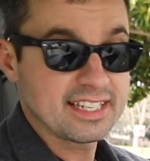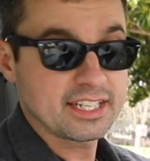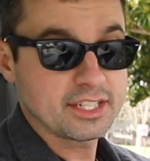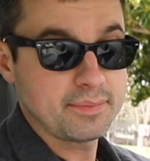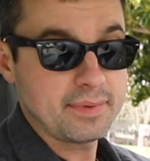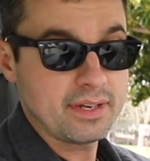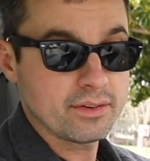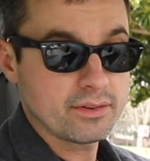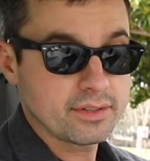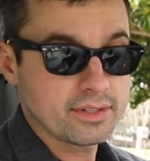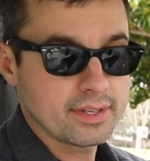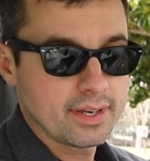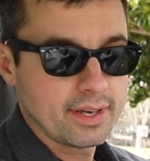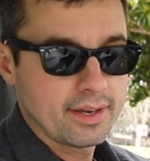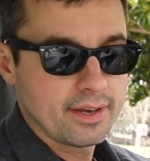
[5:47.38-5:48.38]
6
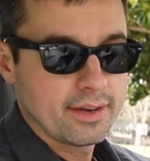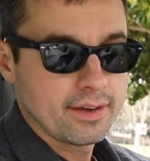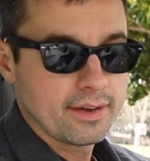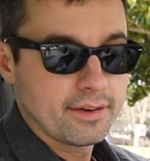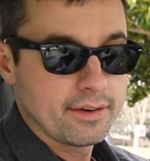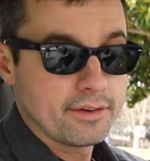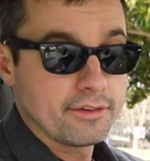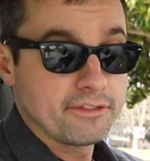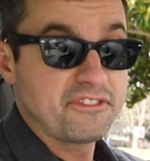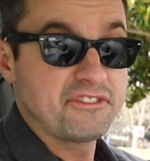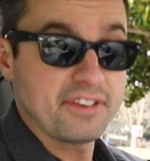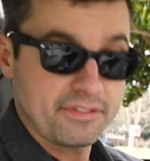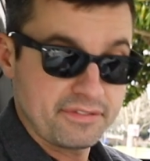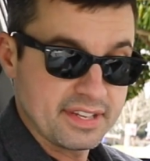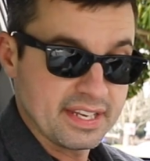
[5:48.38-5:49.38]
meters,
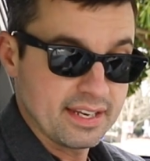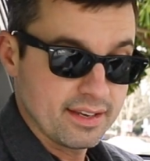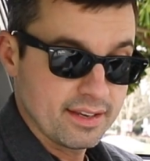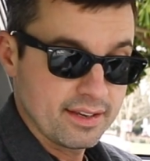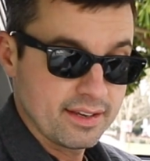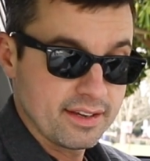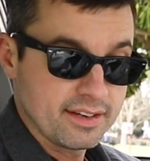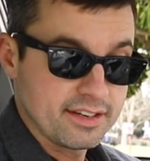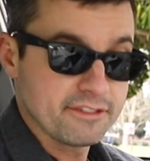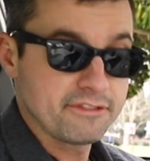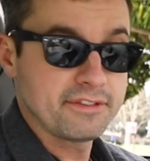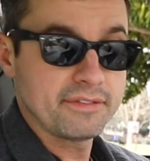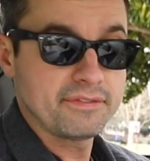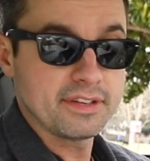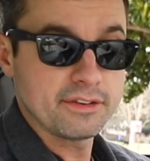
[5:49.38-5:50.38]
50
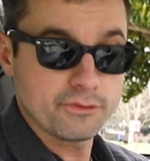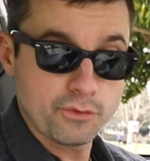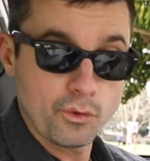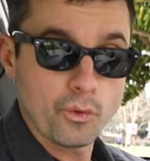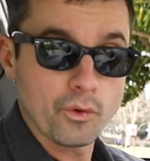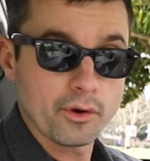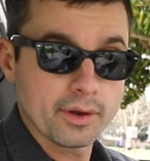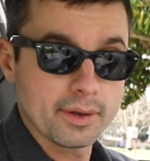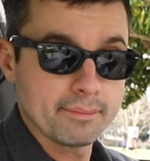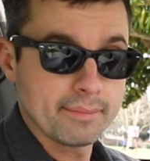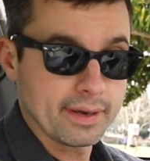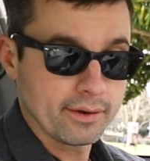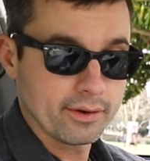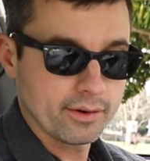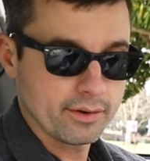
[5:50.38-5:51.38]
to
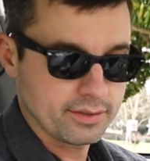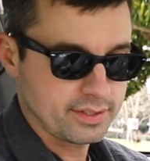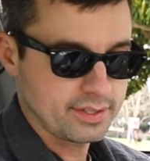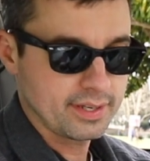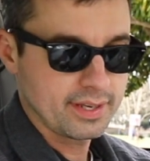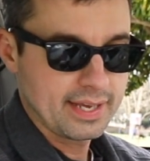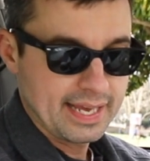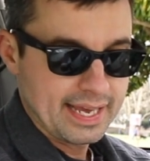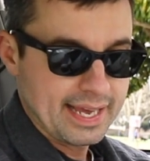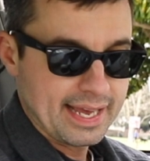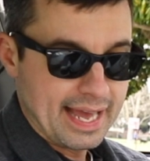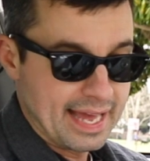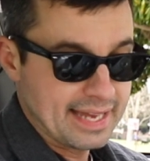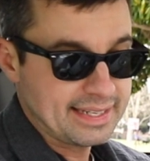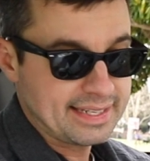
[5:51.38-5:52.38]
54 megahertz.
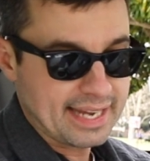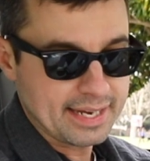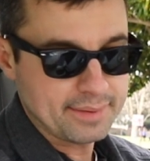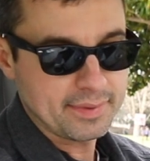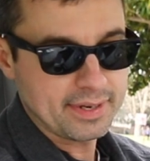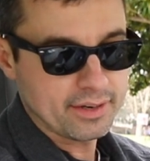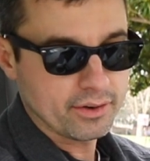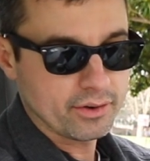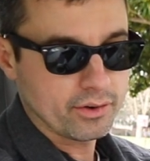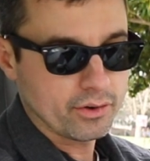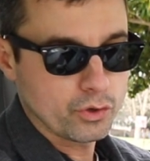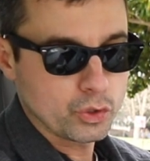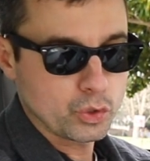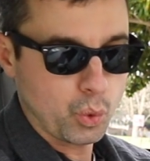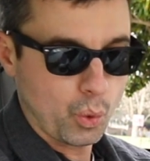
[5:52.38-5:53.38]
And 10
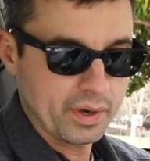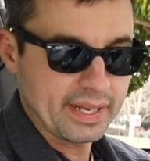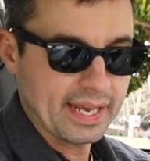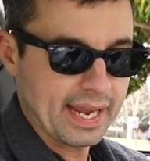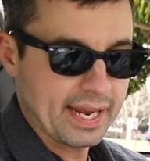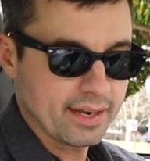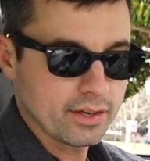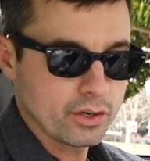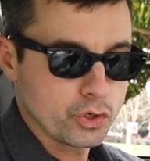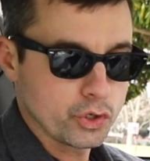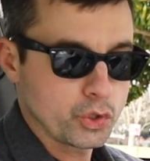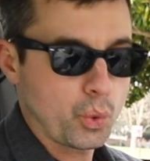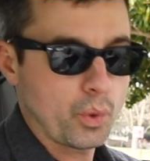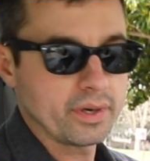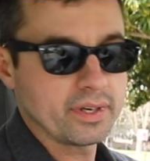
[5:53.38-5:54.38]
meter, 28
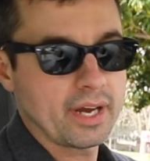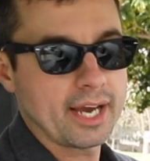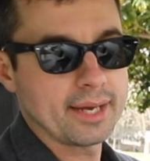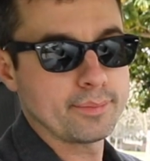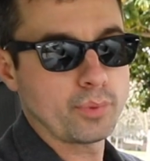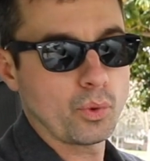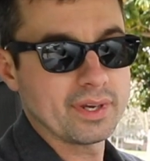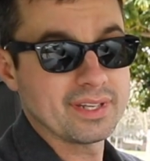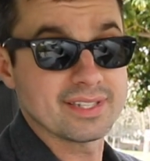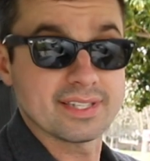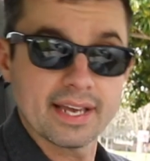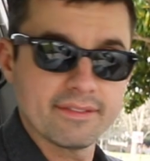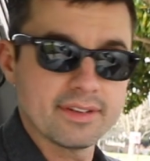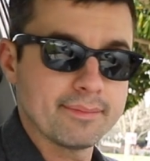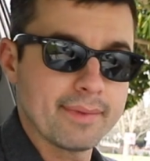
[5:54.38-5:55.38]
to
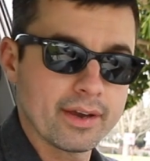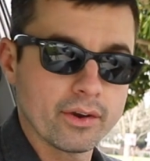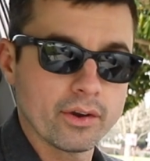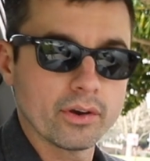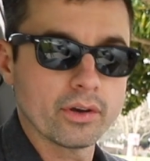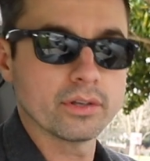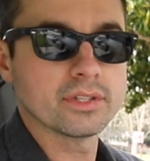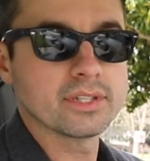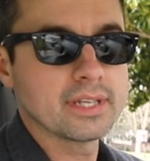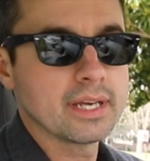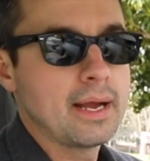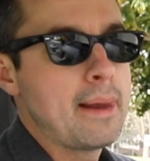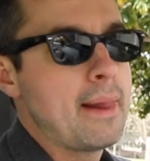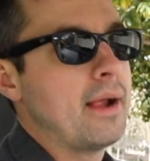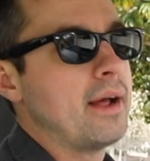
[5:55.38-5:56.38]
29.7
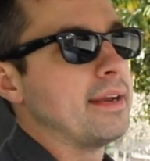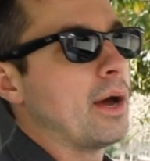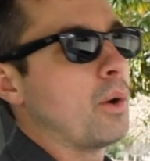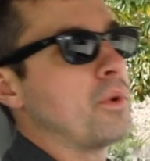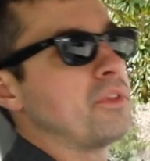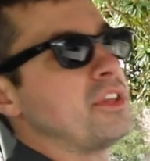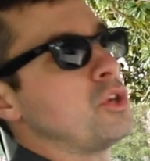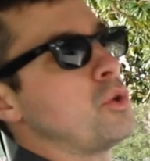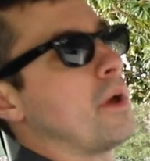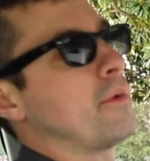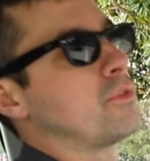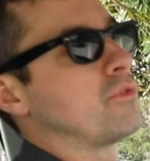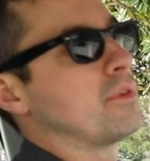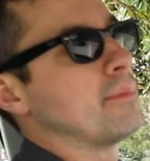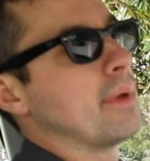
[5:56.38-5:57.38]
megahertz. Now one
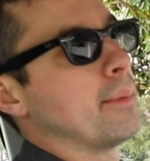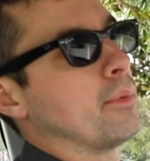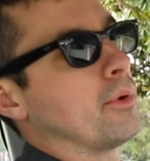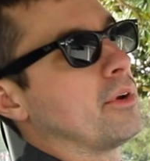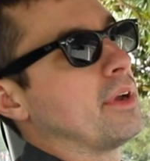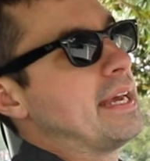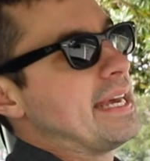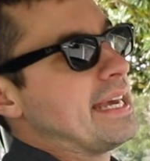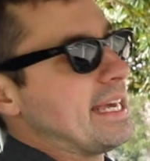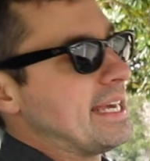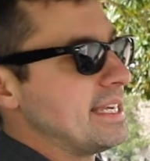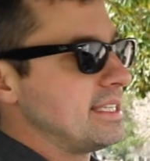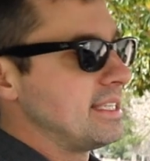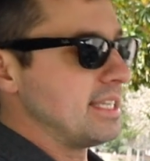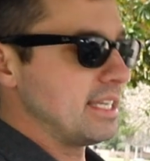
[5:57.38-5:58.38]
thing you have to remember
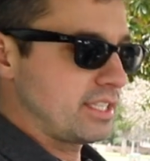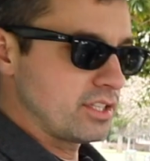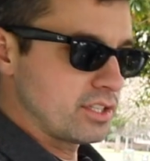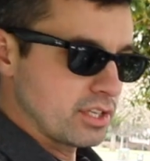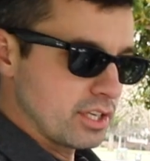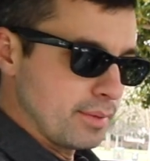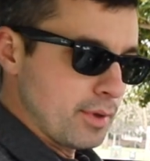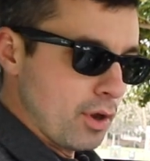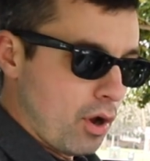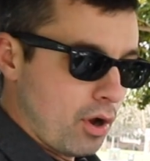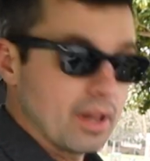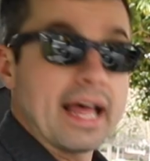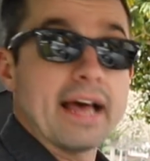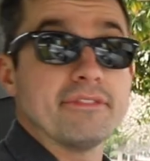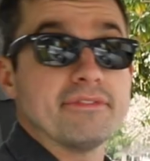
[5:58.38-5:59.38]
is this is going to
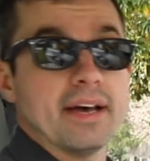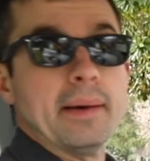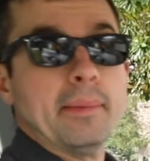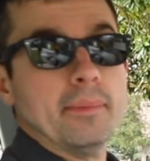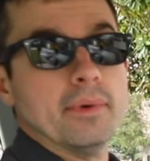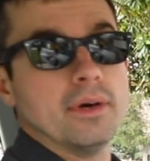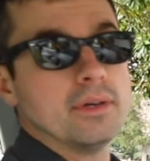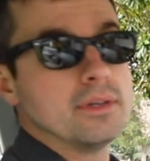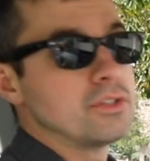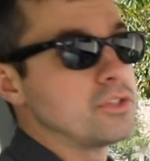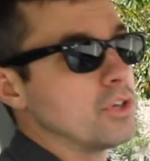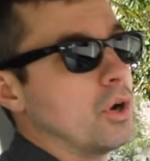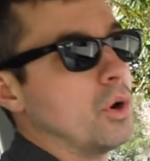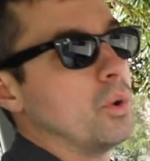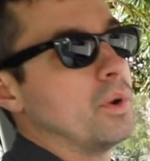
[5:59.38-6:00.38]
be all FM,
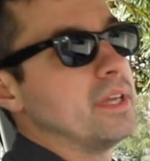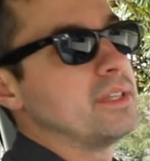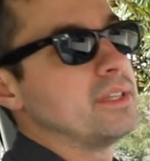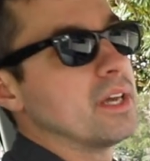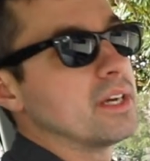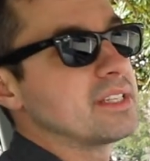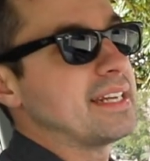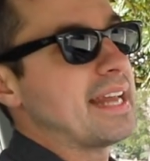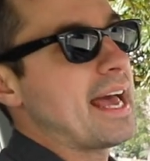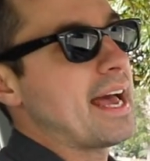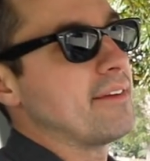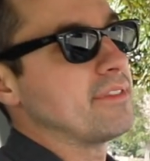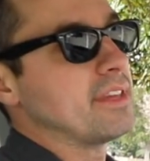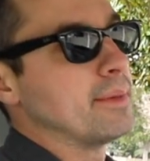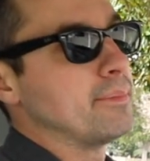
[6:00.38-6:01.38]
so it
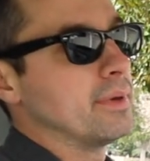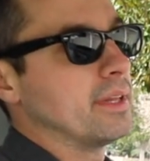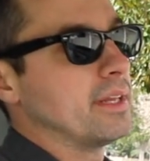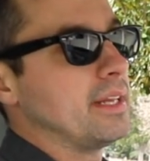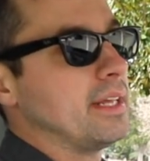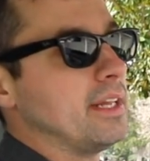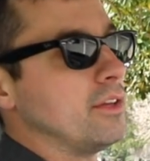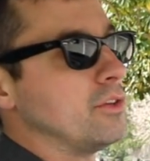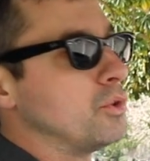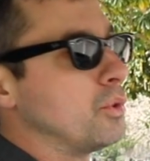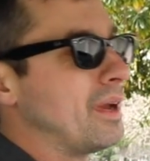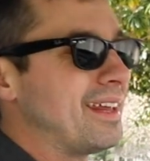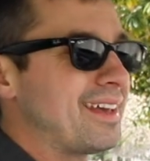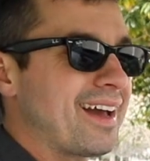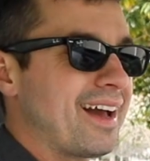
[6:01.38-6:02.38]
doesn't have the ability to
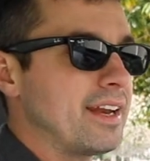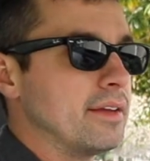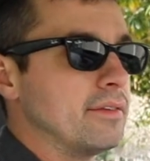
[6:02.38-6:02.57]
do any